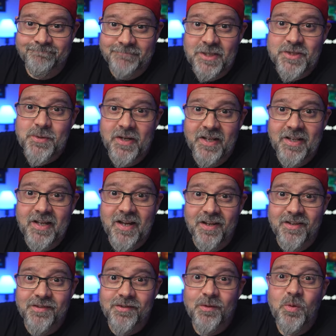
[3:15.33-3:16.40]
That's right,
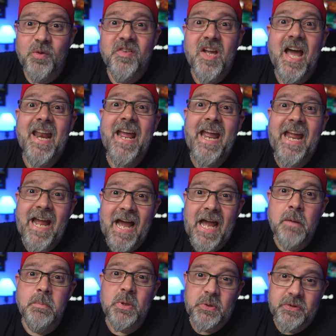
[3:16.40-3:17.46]
guys, we've got
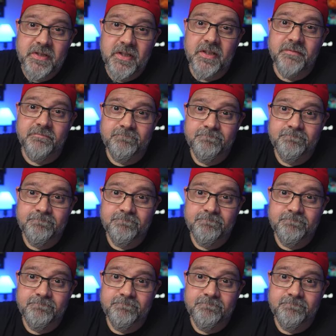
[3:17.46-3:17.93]
AI built in.